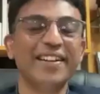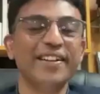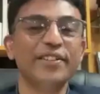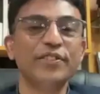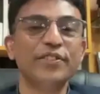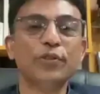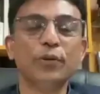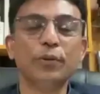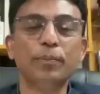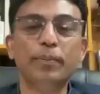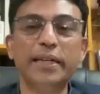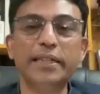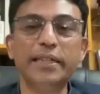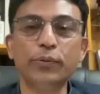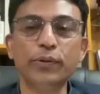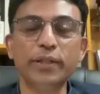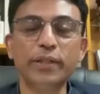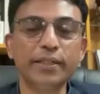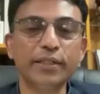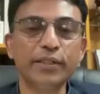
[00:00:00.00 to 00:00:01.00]
So best
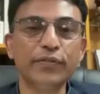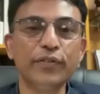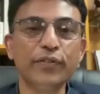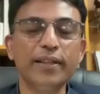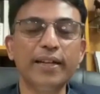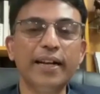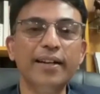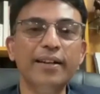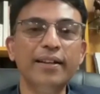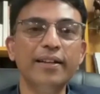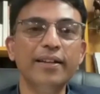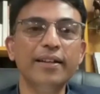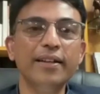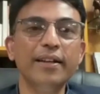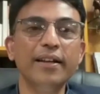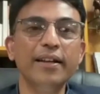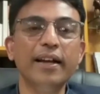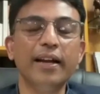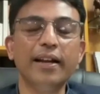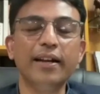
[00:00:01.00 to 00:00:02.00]
wishes for that.
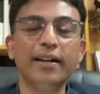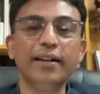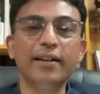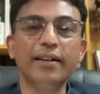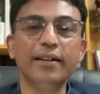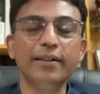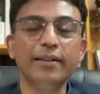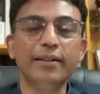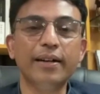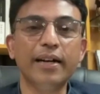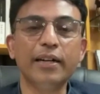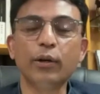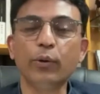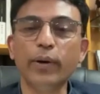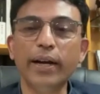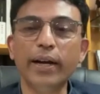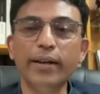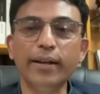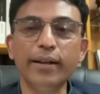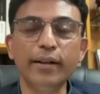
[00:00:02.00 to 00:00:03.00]
And
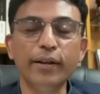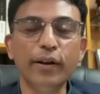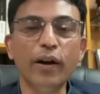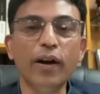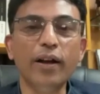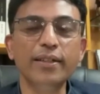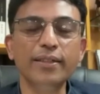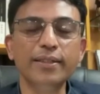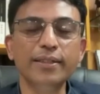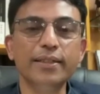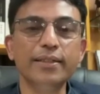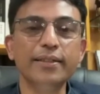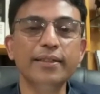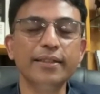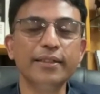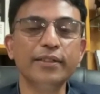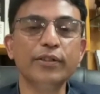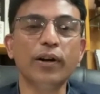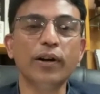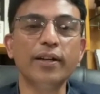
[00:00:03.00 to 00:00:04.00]
acquiring knowledge
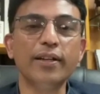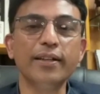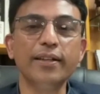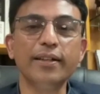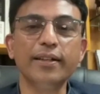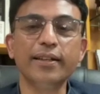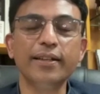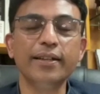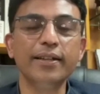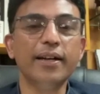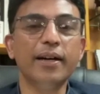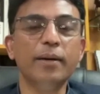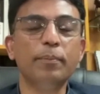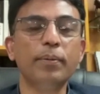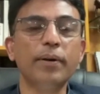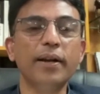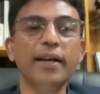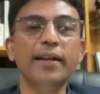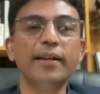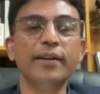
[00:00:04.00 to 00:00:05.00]
is ordinary.
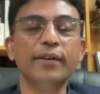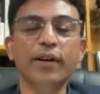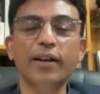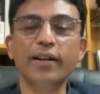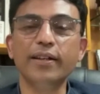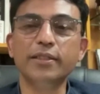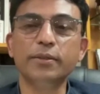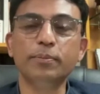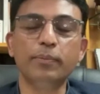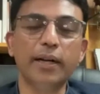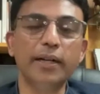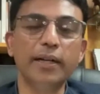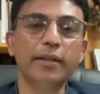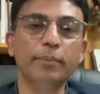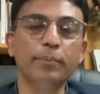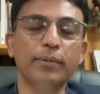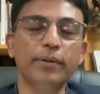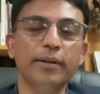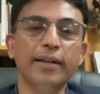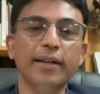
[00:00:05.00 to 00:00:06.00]
Applying knowledge
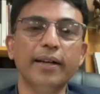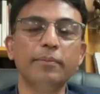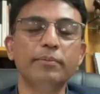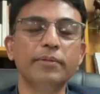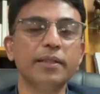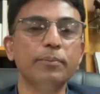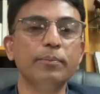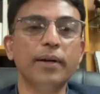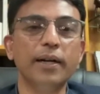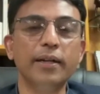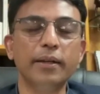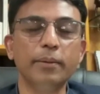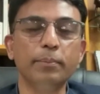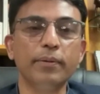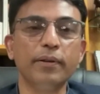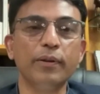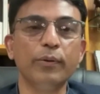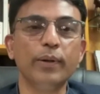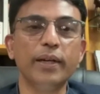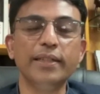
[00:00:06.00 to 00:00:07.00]
multiple times in
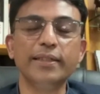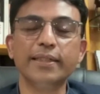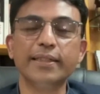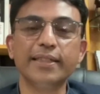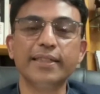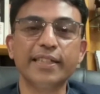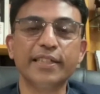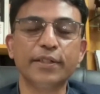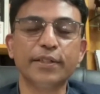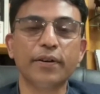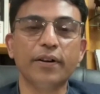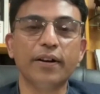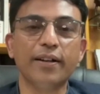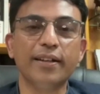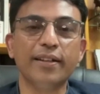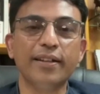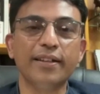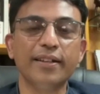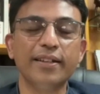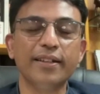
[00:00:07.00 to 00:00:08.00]
multiple ways is
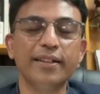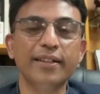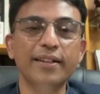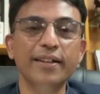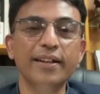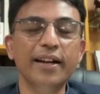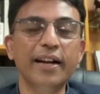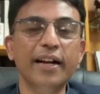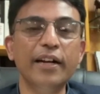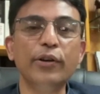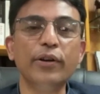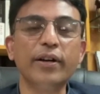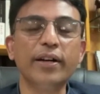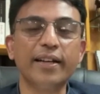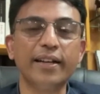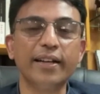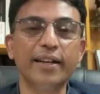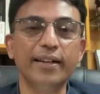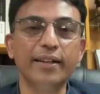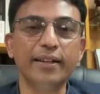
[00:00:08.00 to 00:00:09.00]
extraordinary. And you're
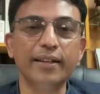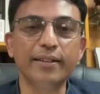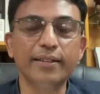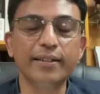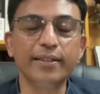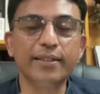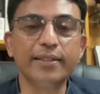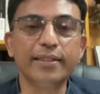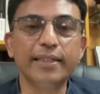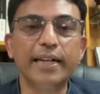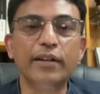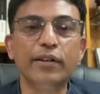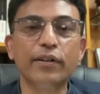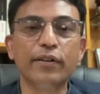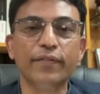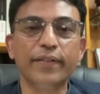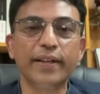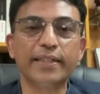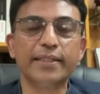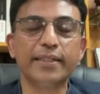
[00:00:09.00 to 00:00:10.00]
creating this
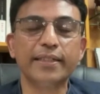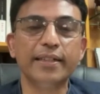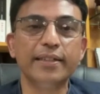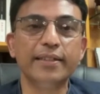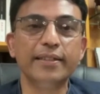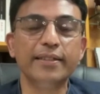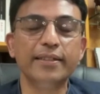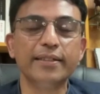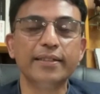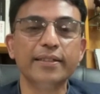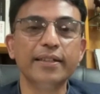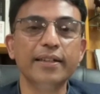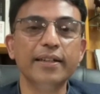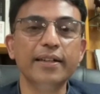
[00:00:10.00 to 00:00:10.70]
center of excellence